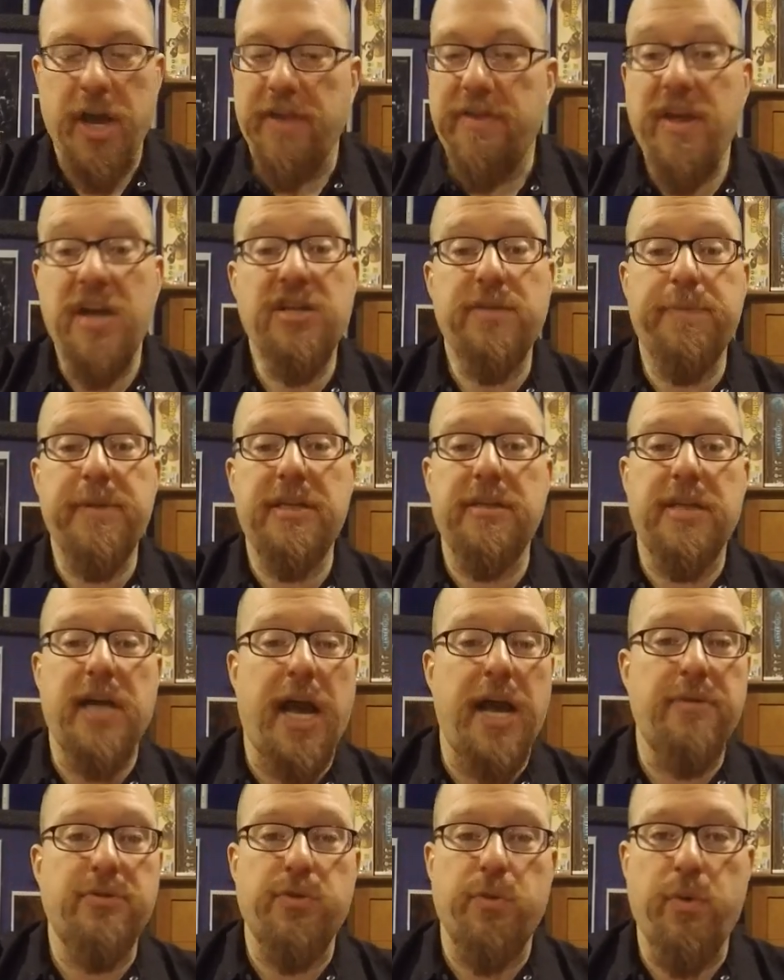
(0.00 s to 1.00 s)
there's been
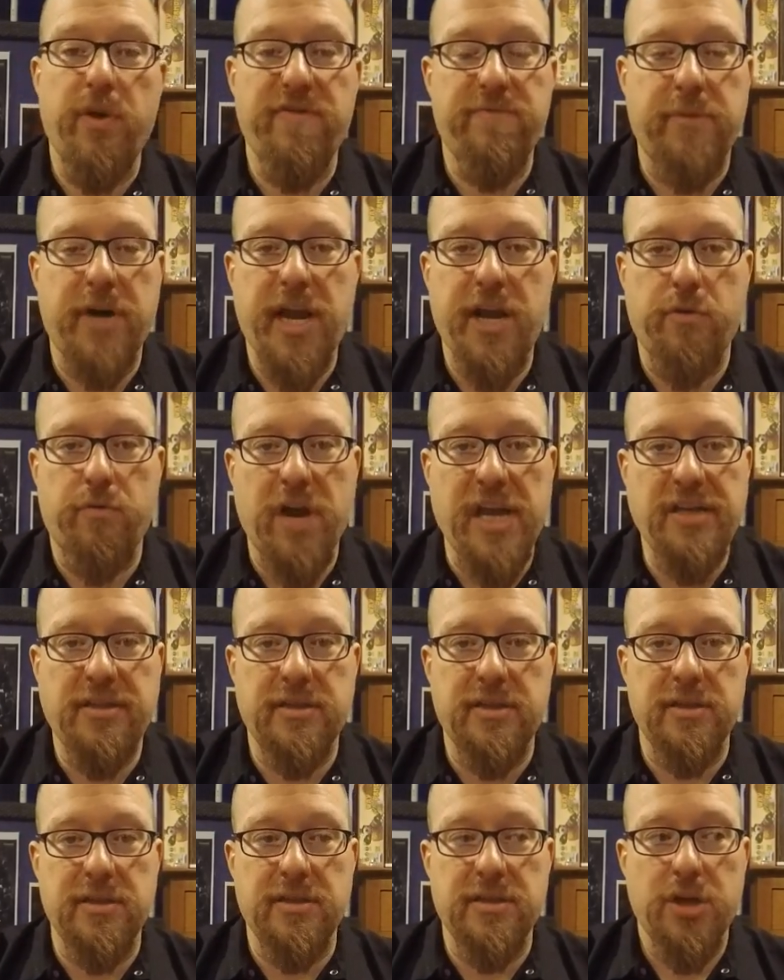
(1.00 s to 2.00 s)
times where we've played
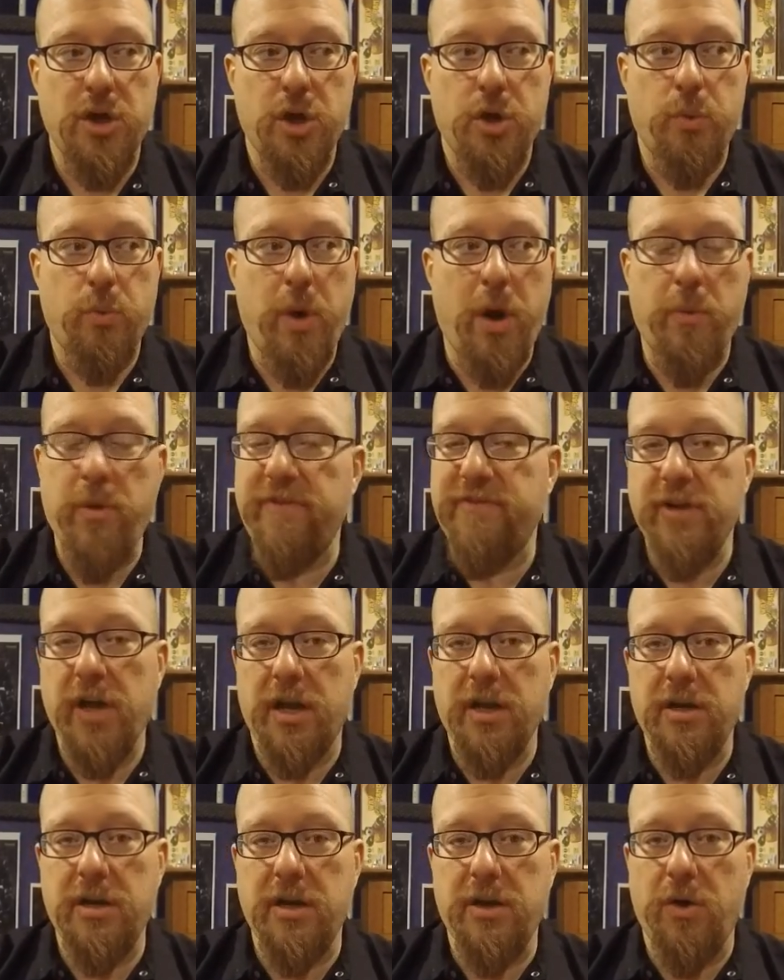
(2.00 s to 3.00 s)
races where we've
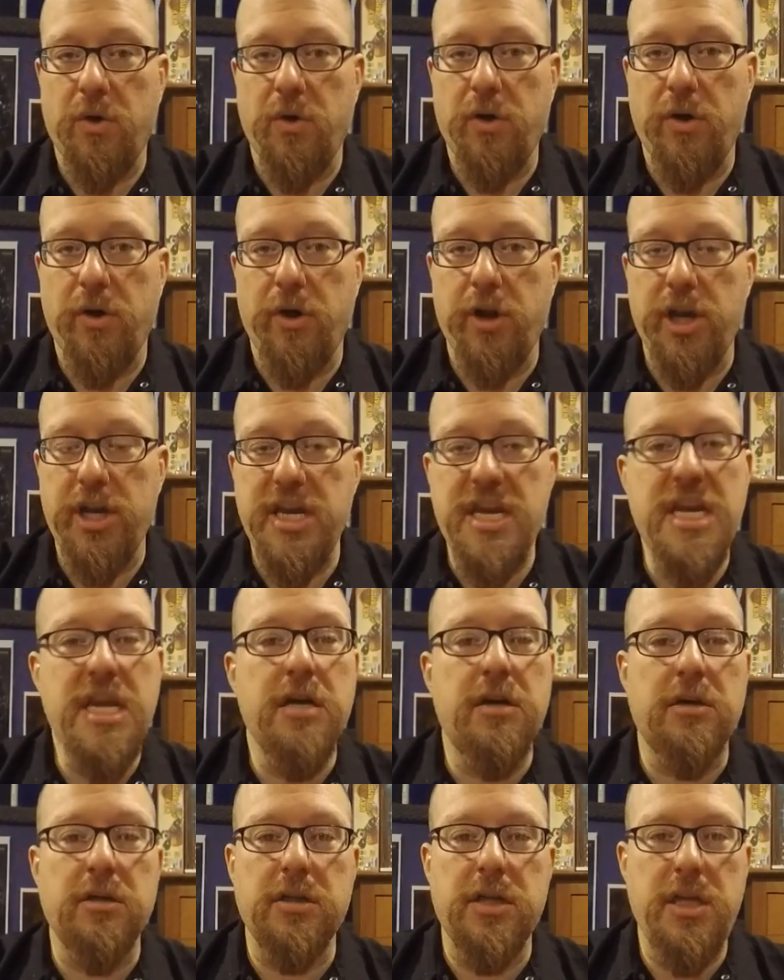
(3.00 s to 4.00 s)
done
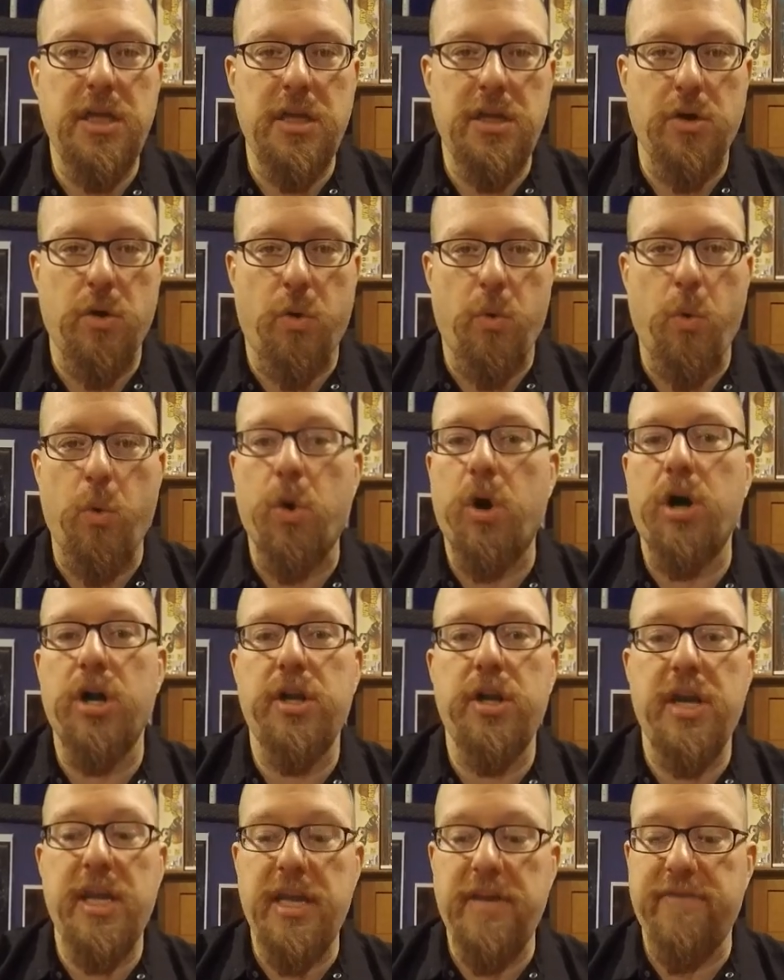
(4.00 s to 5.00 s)
nearly
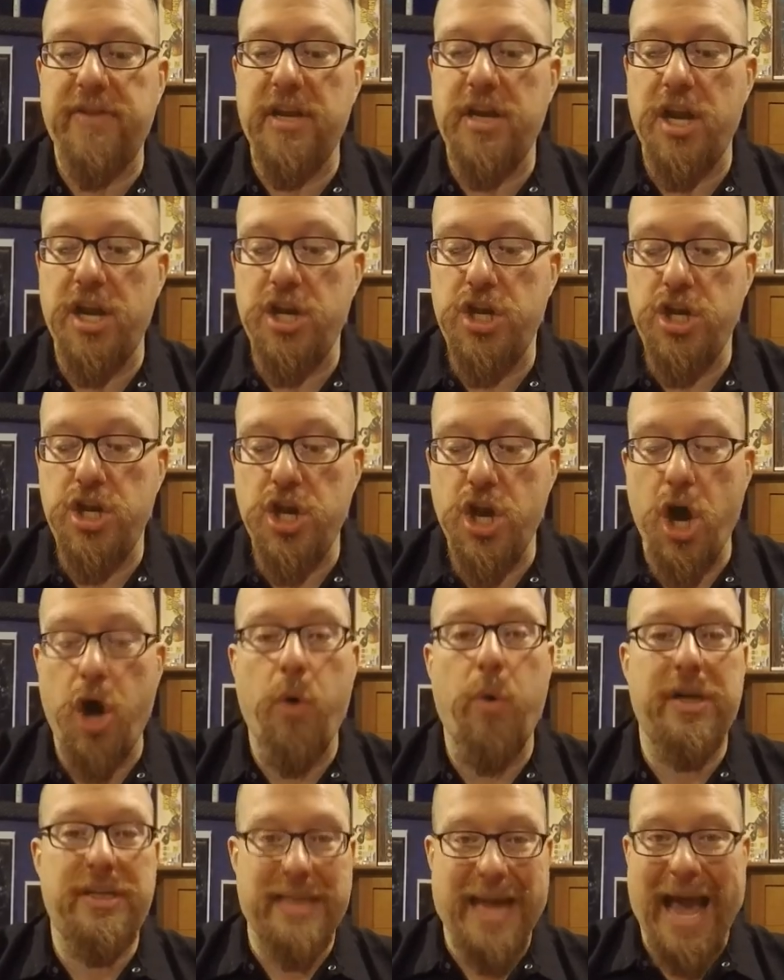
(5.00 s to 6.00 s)
or even
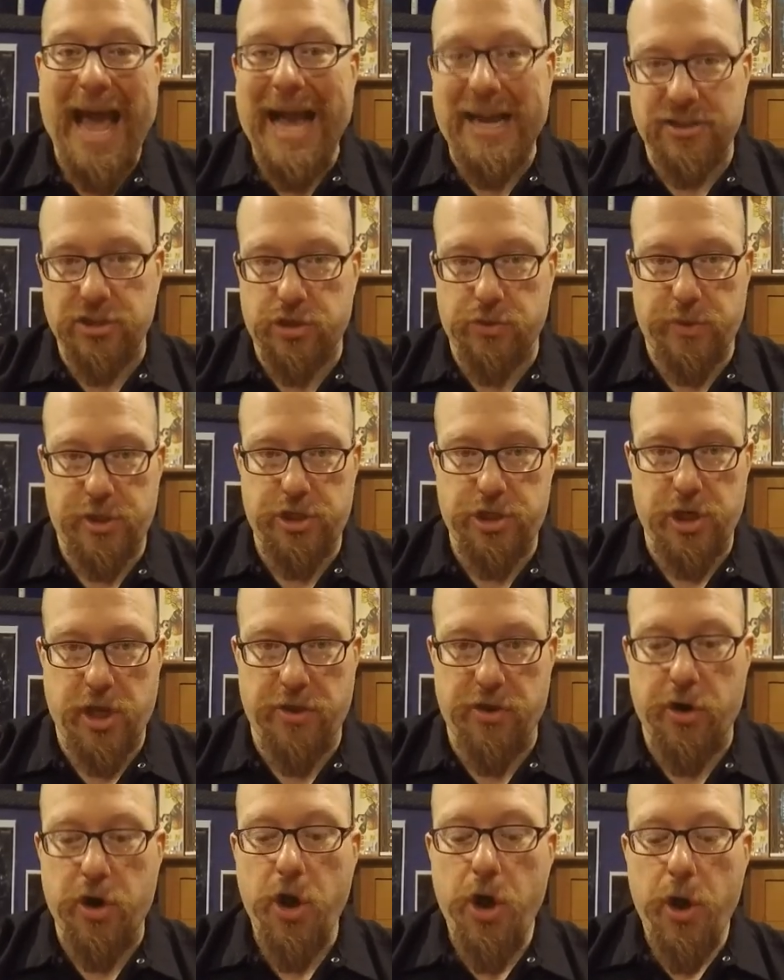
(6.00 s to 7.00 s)
no attacks to each
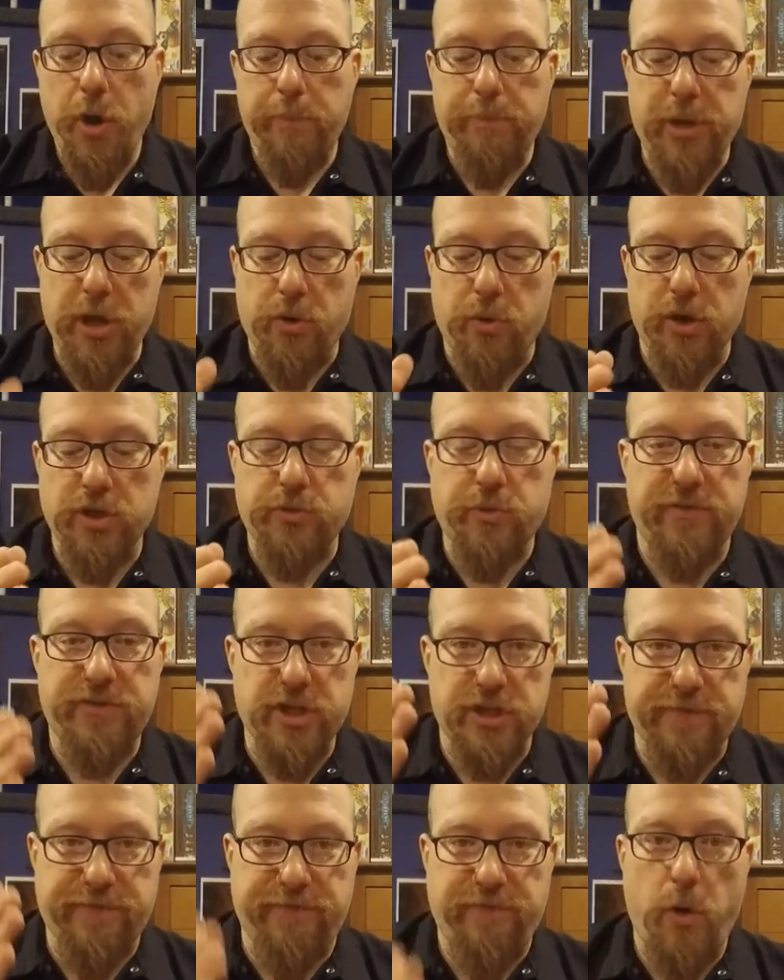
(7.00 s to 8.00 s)
other because we've
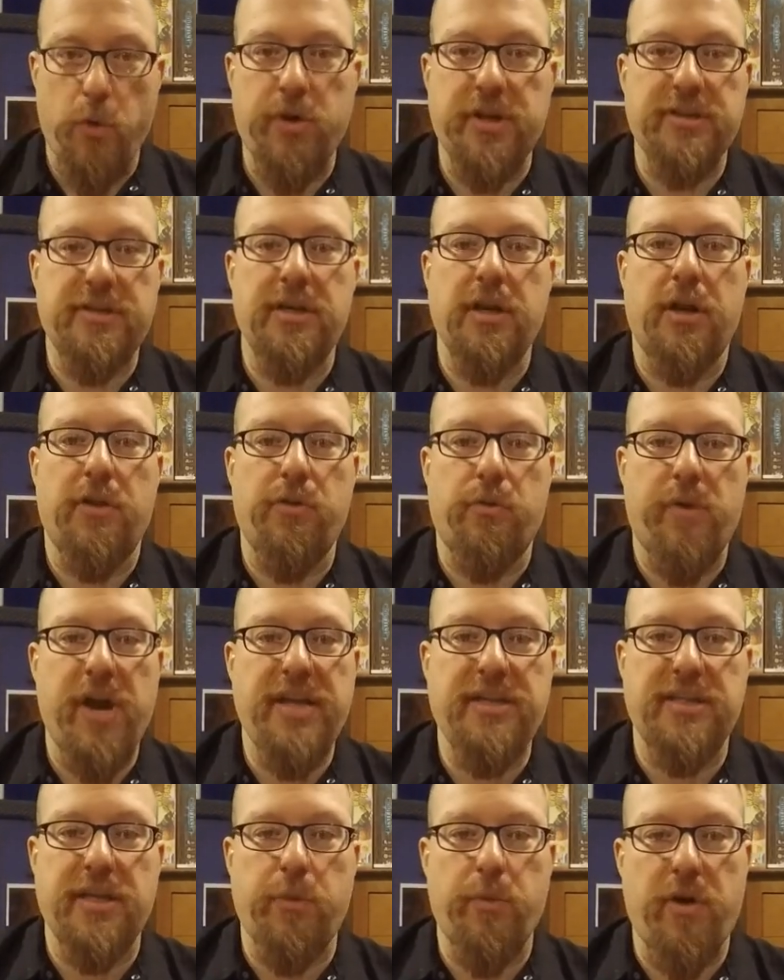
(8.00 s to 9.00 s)
just focused in on the
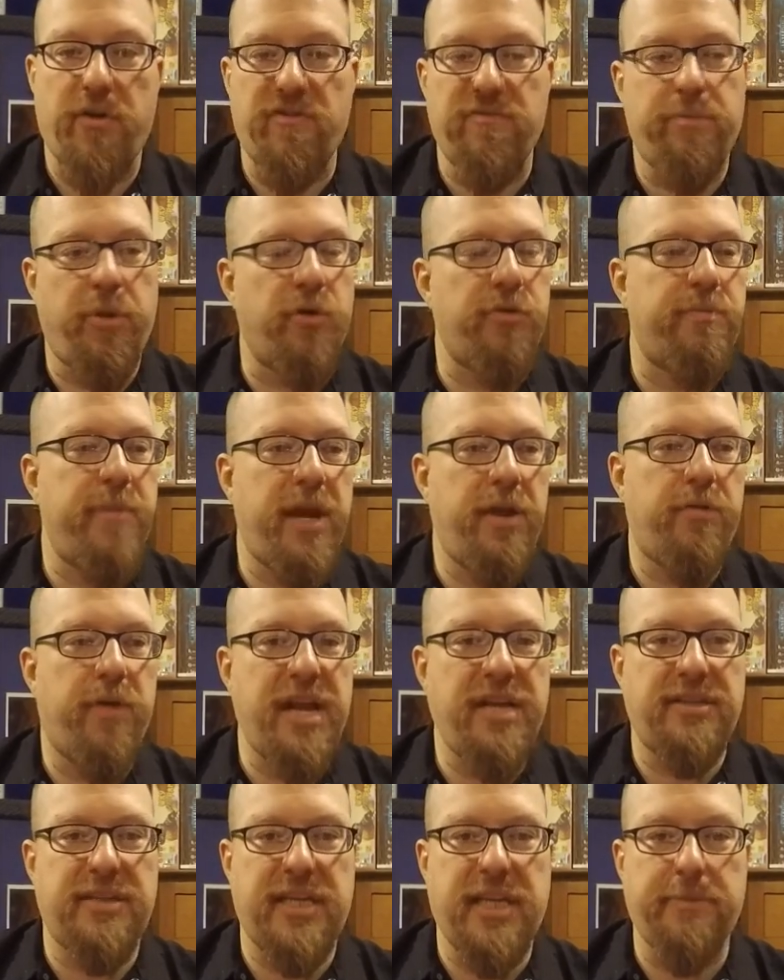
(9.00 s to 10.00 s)
racing where we've both made
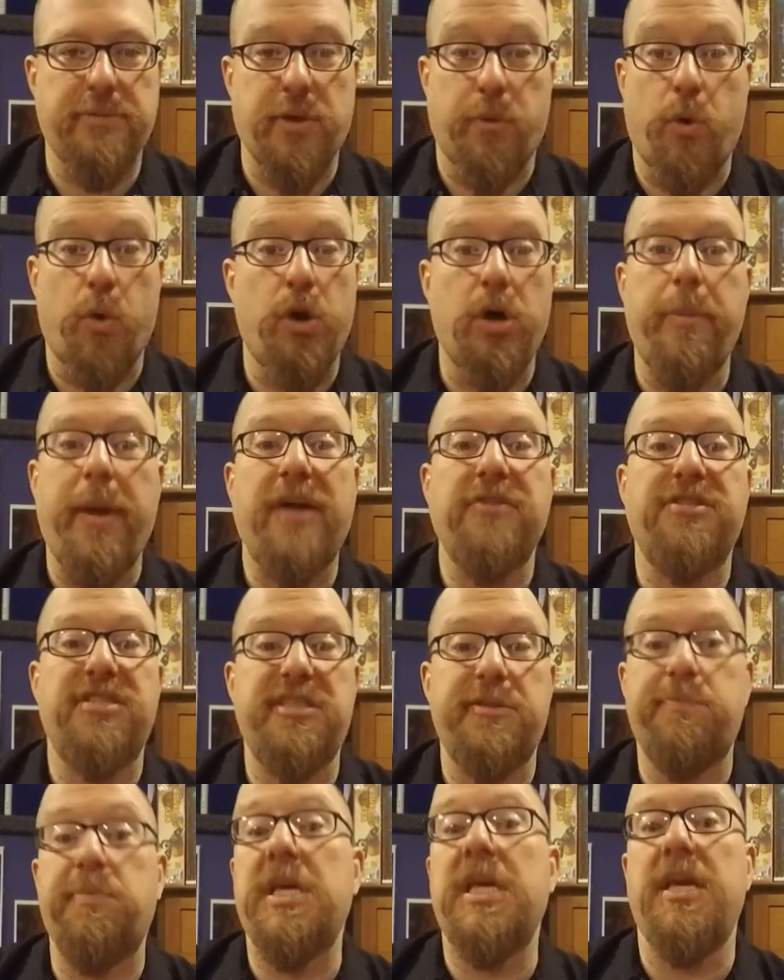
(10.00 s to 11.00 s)
race teams that were all about
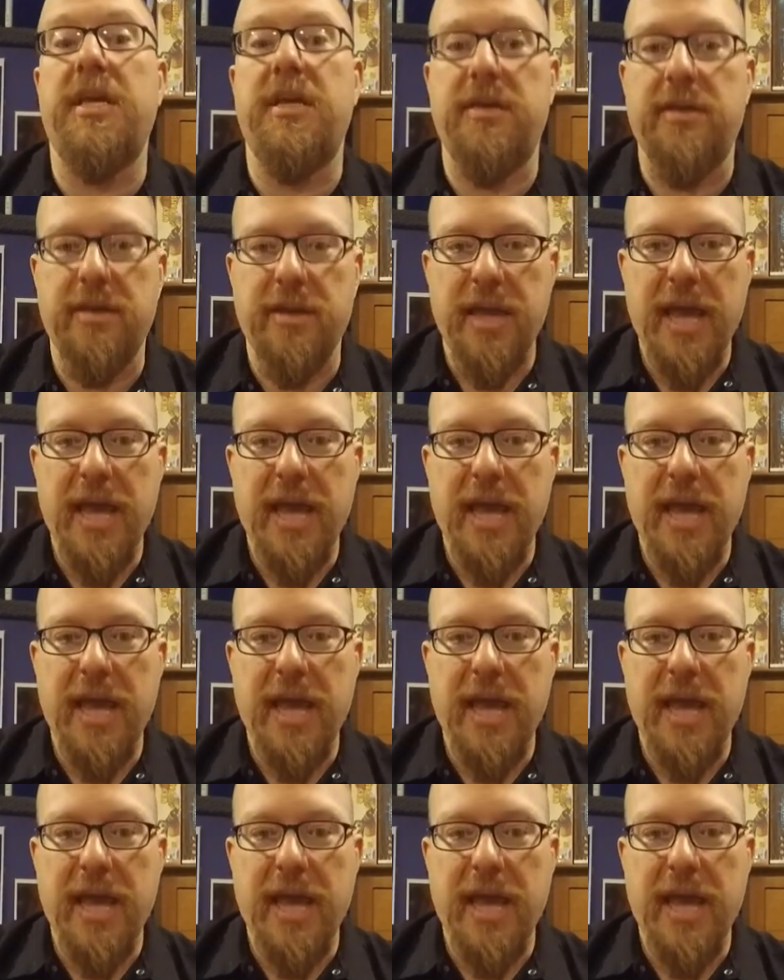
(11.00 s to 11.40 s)
speed.